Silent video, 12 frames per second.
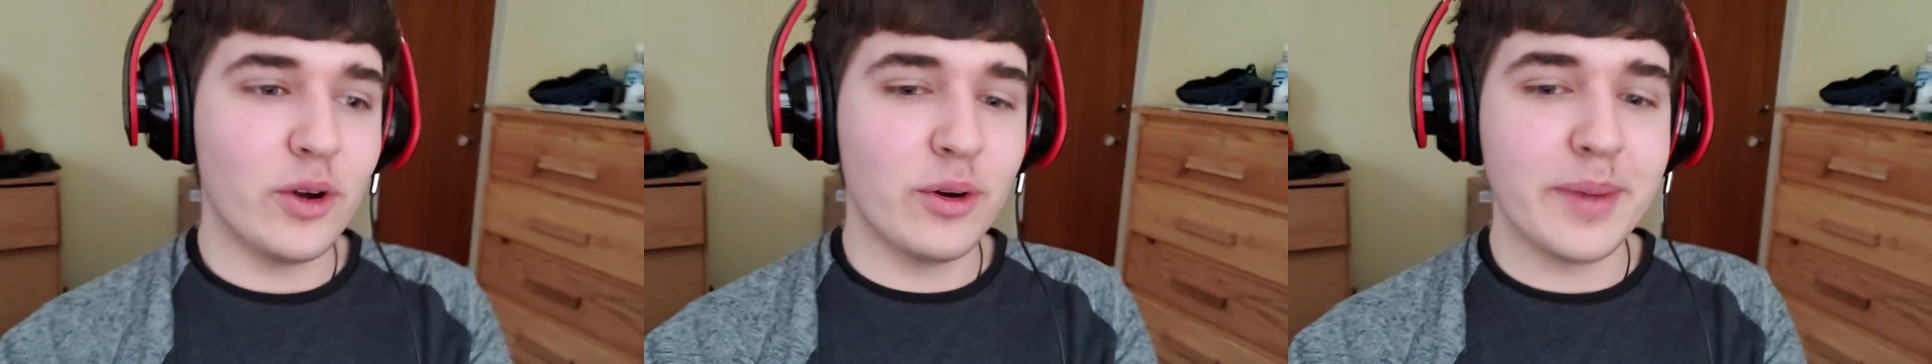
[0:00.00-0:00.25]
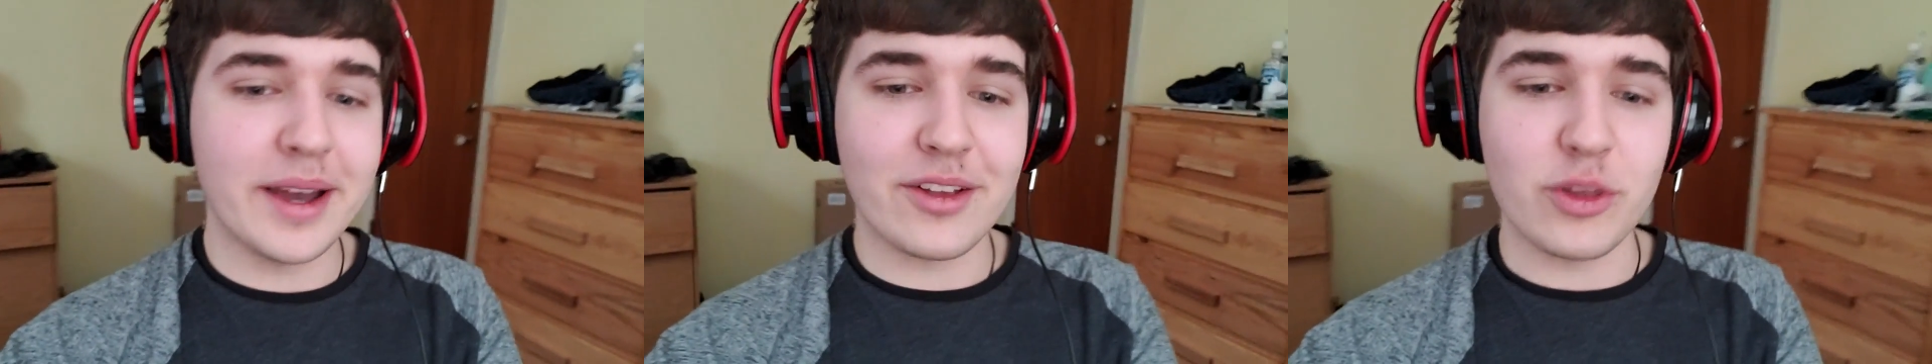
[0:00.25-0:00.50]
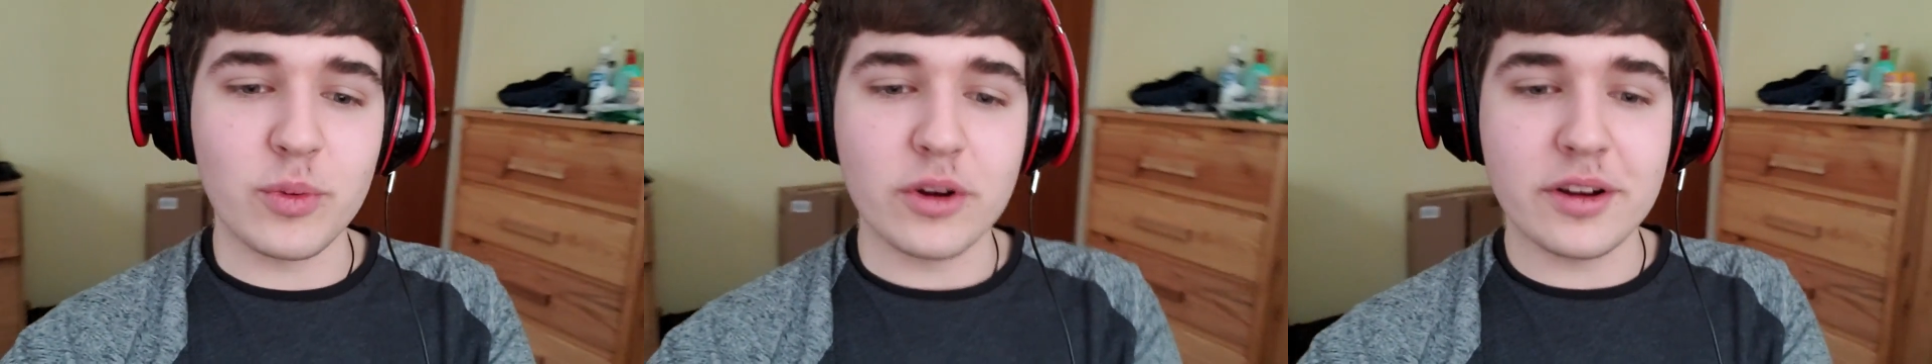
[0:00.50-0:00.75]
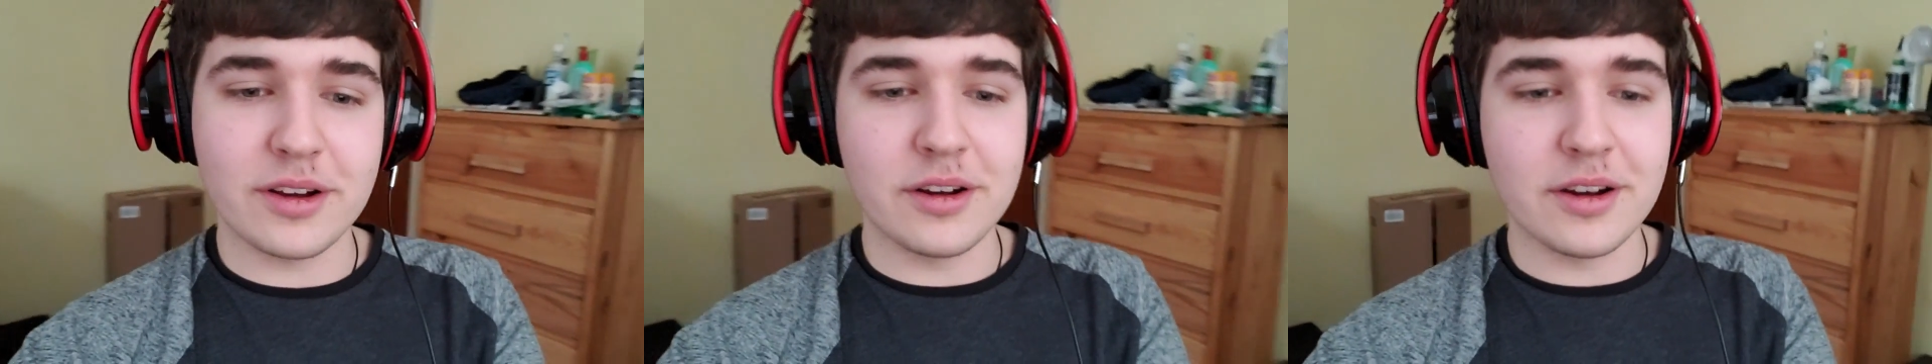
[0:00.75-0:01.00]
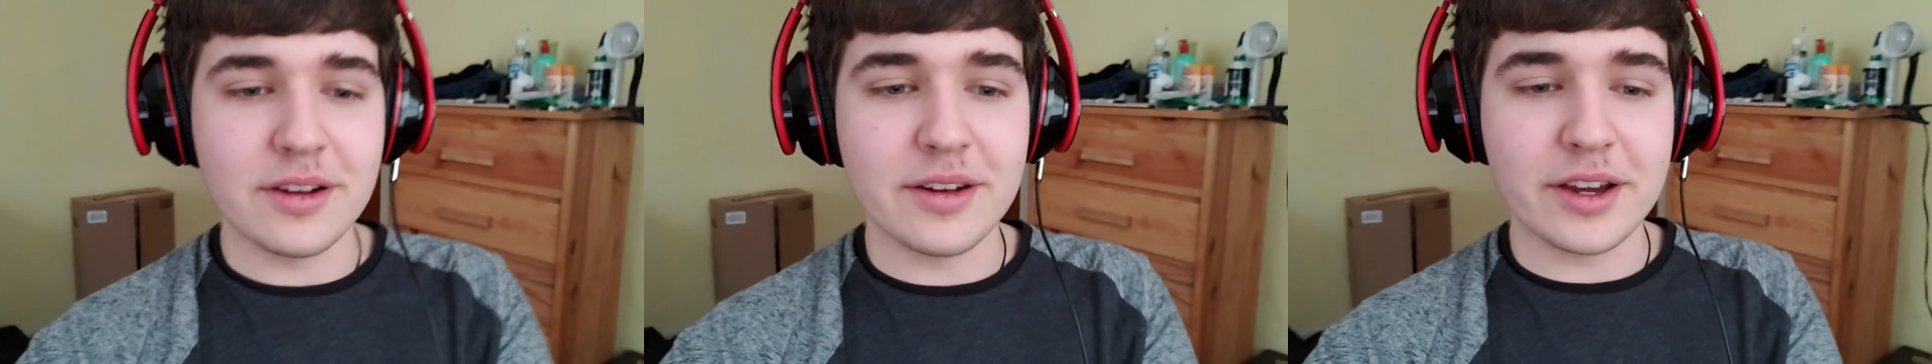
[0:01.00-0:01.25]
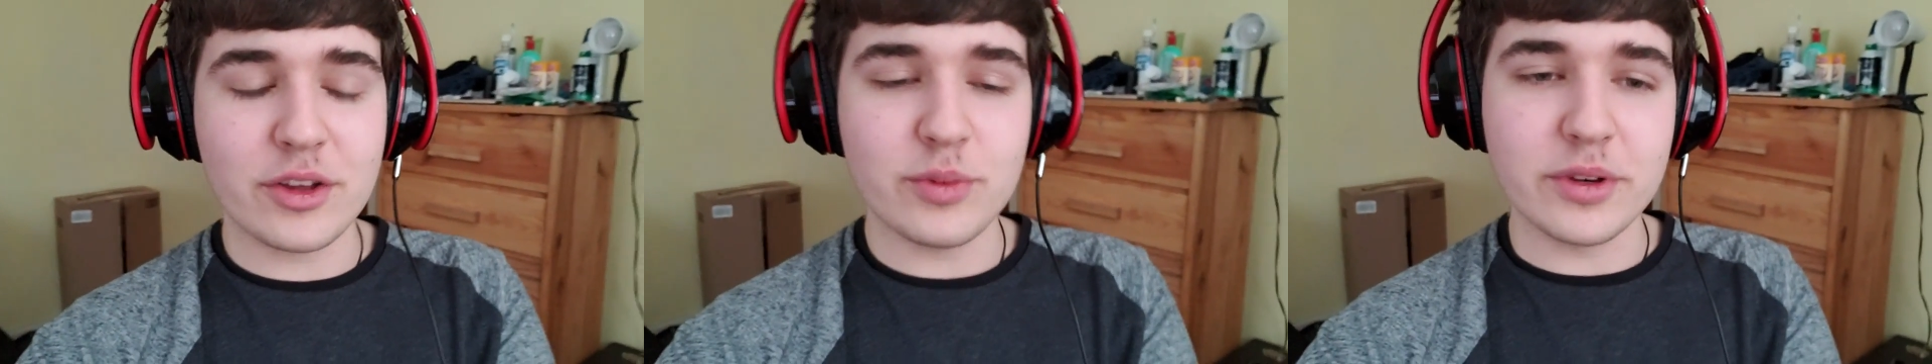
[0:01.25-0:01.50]
going back to work on
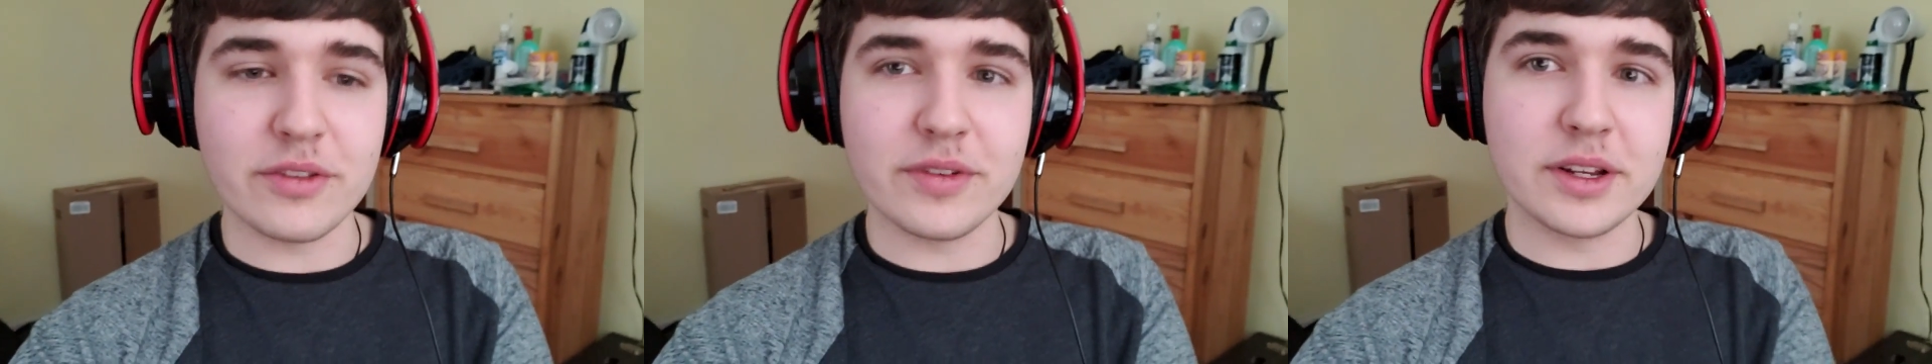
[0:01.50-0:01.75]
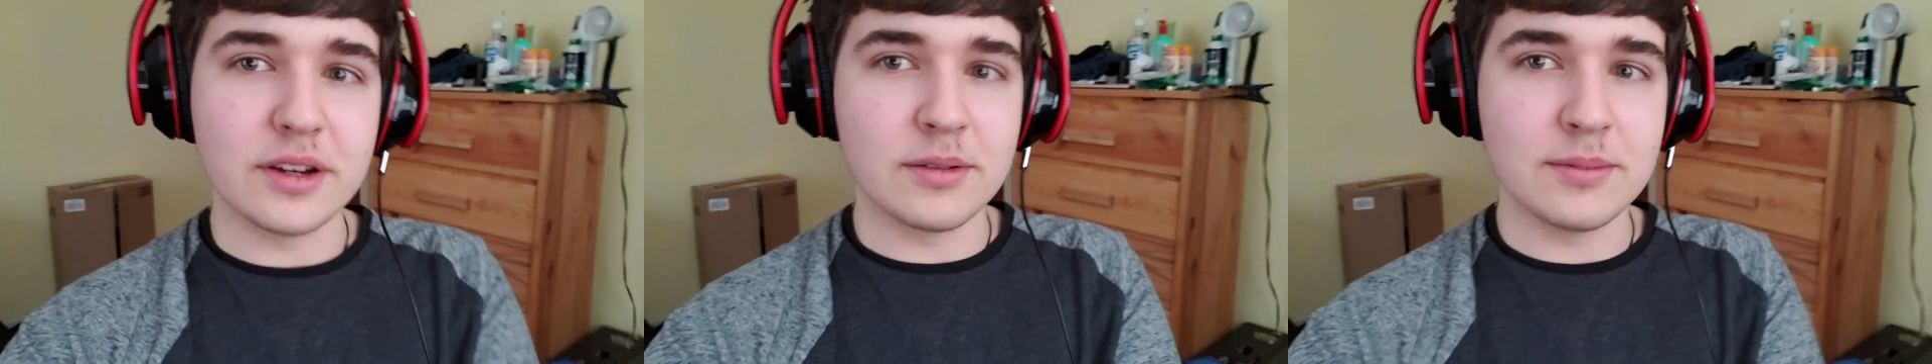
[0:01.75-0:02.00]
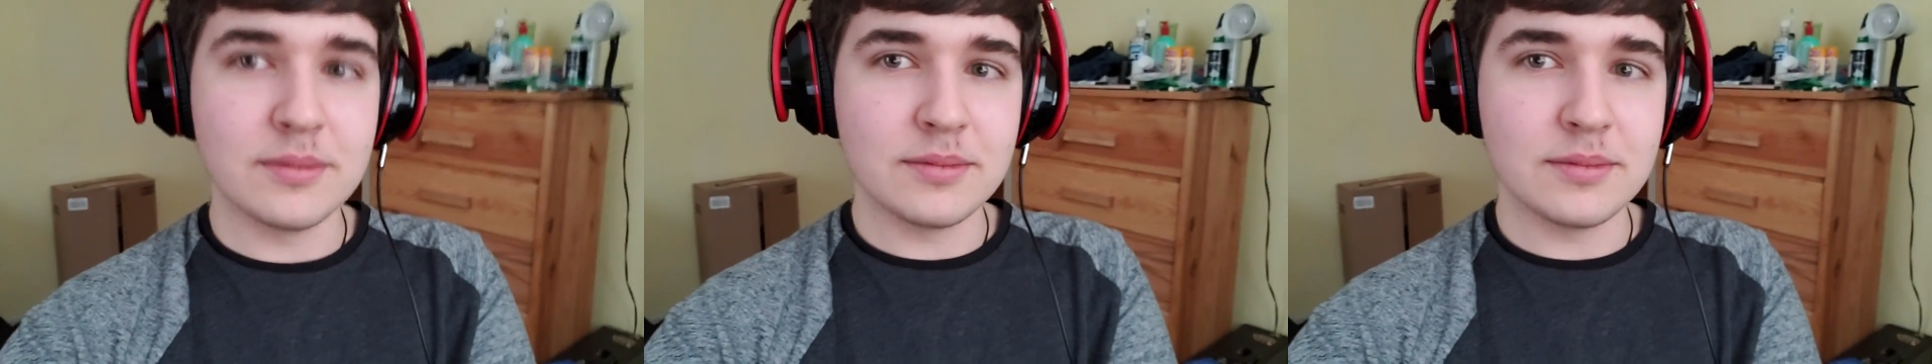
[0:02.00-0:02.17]
next week's video.